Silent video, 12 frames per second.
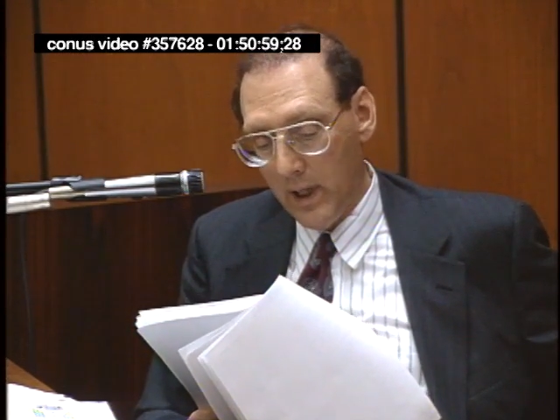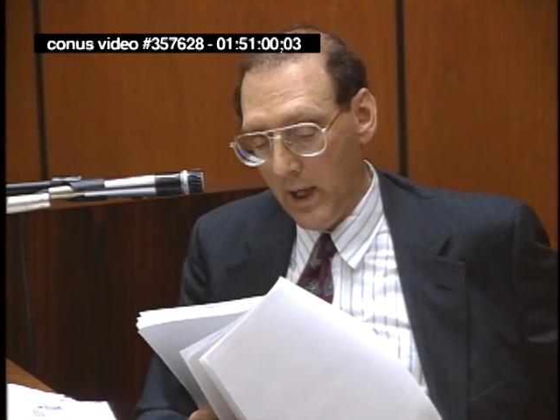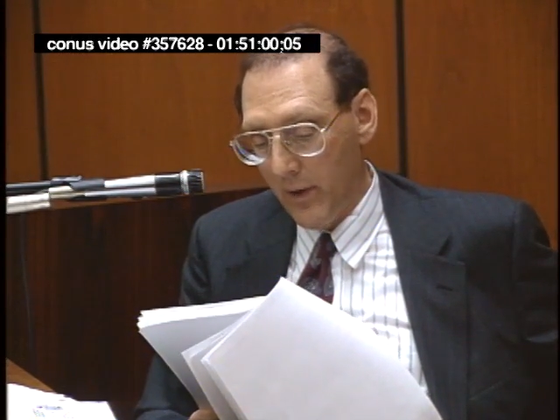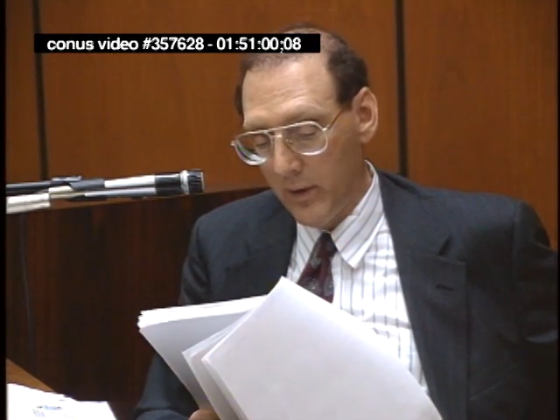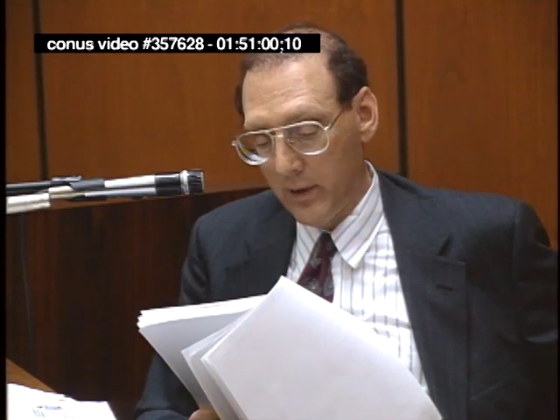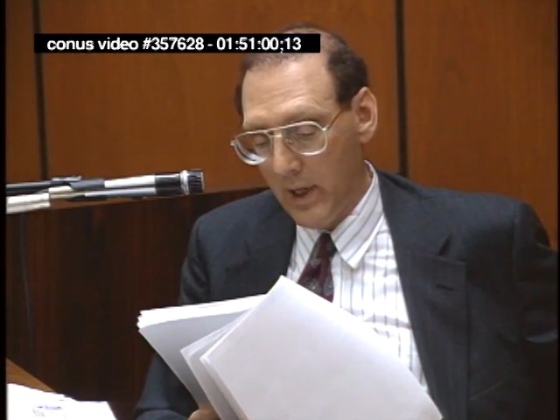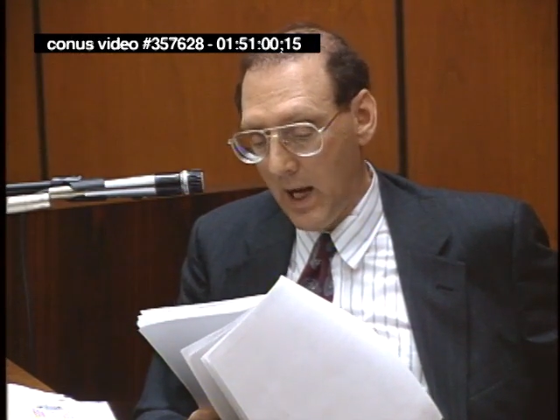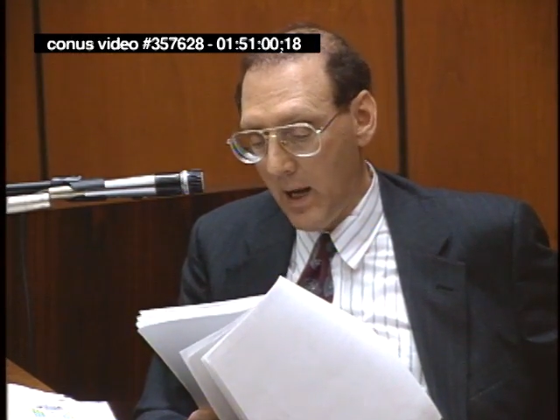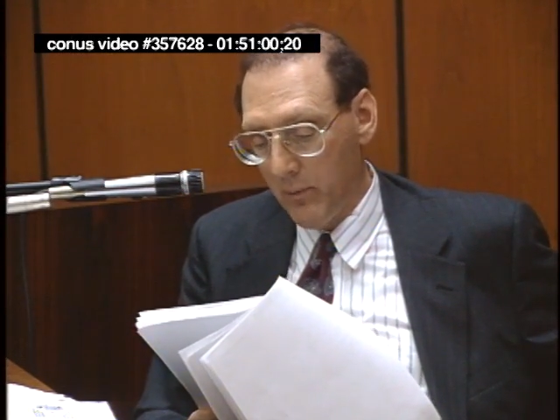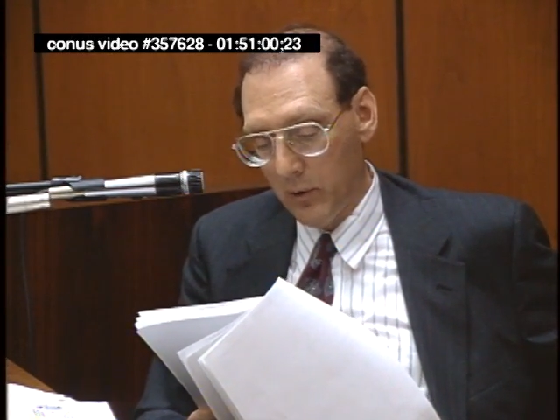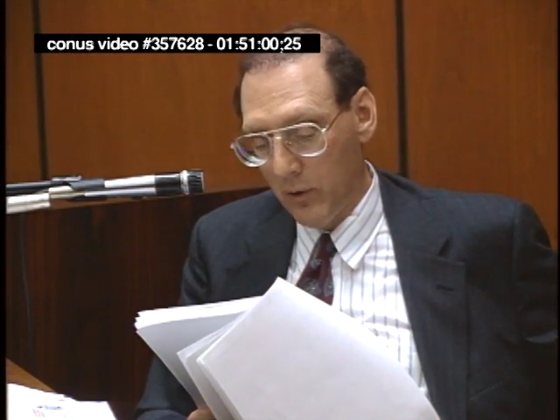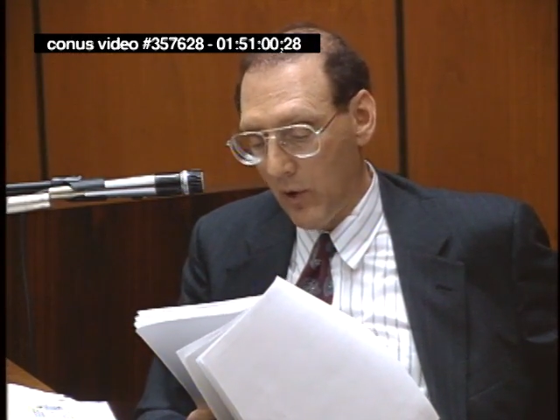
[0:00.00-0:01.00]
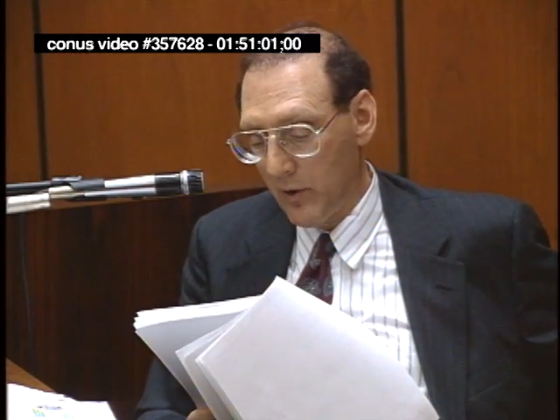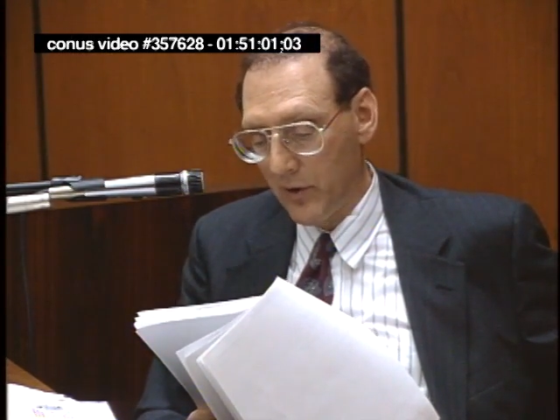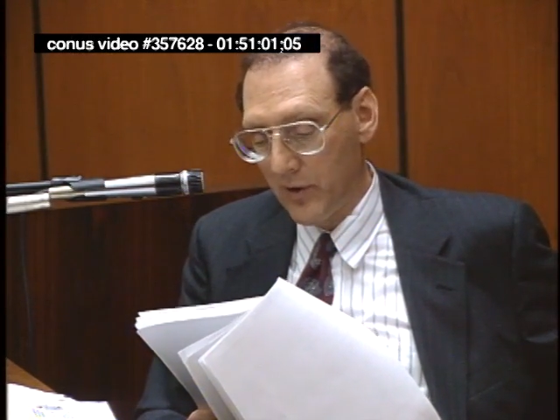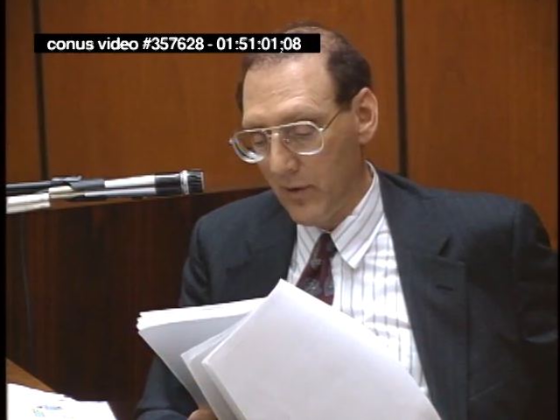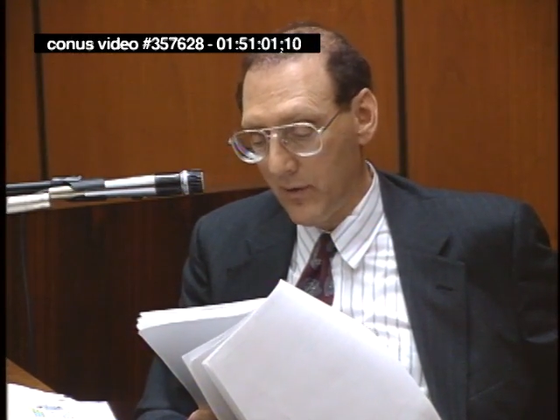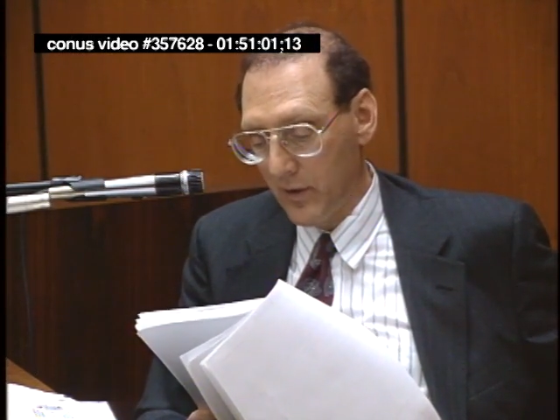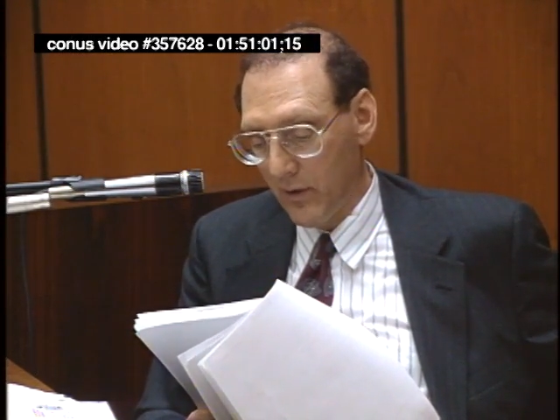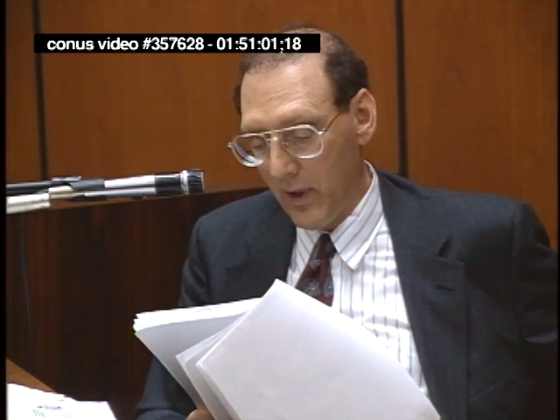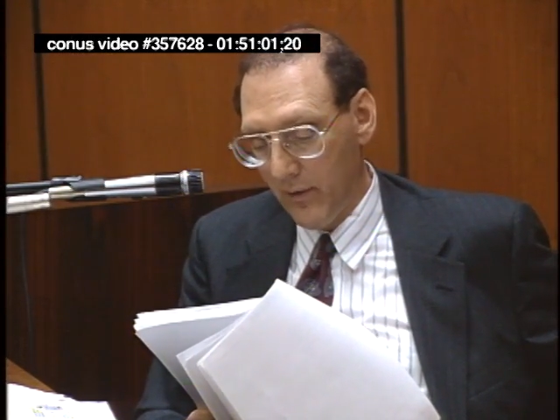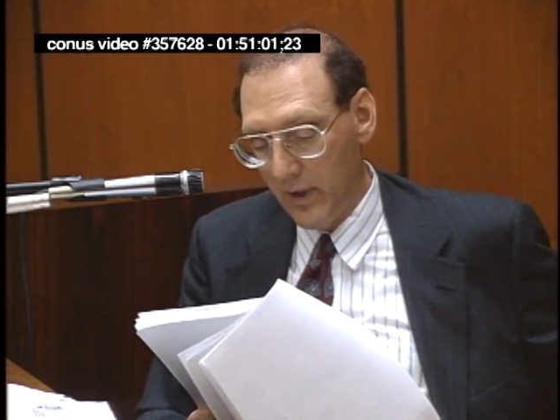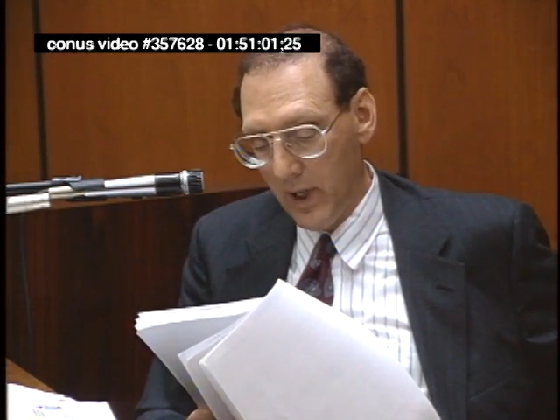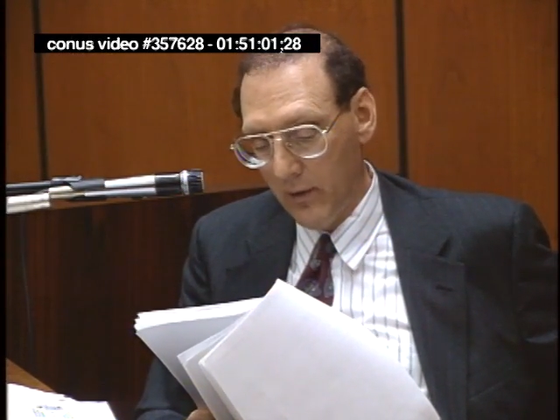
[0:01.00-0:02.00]
On the top or dorsal surface of the
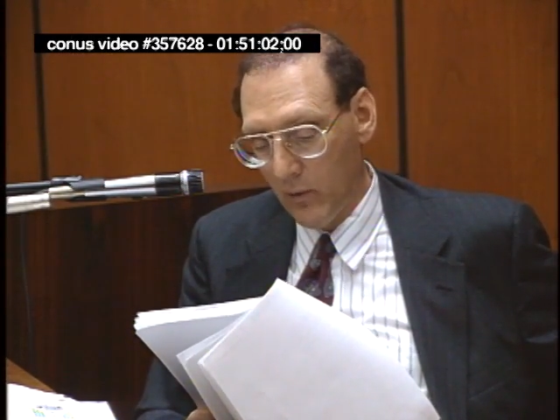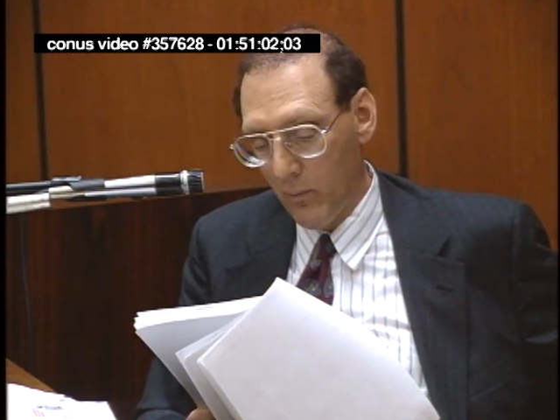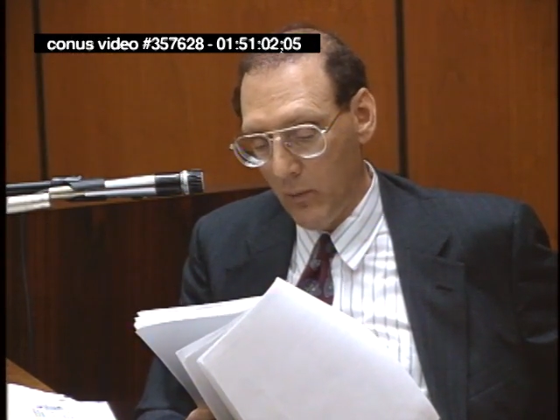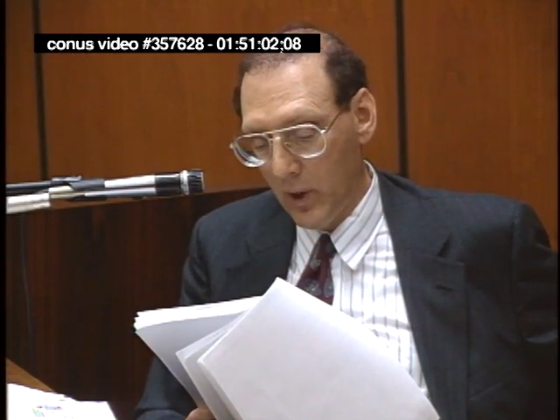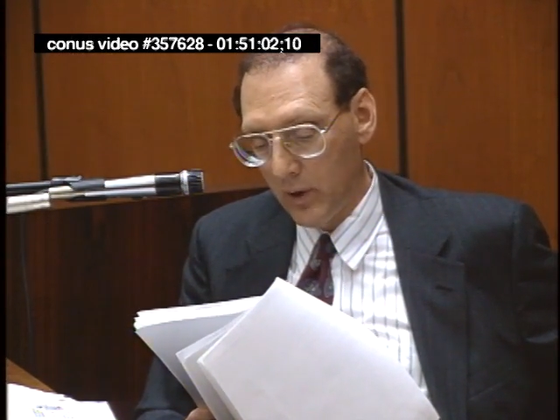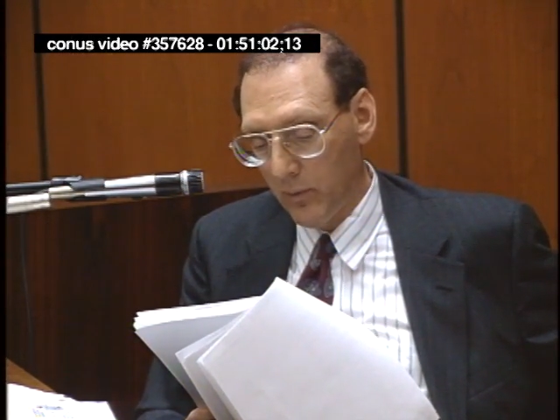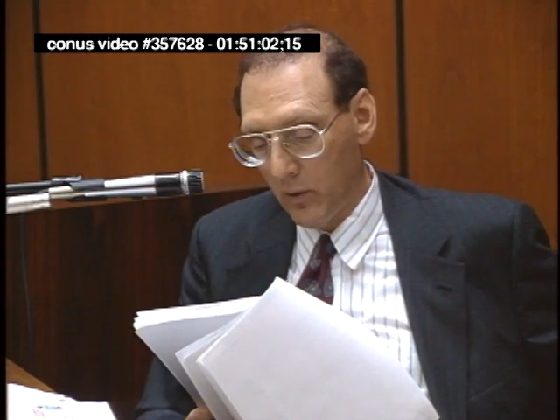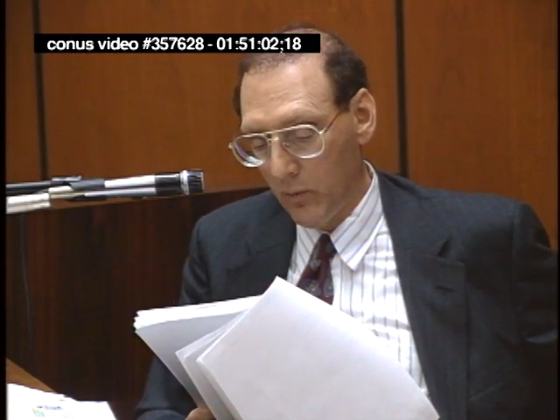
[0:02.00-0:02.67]
left hand, there were multiple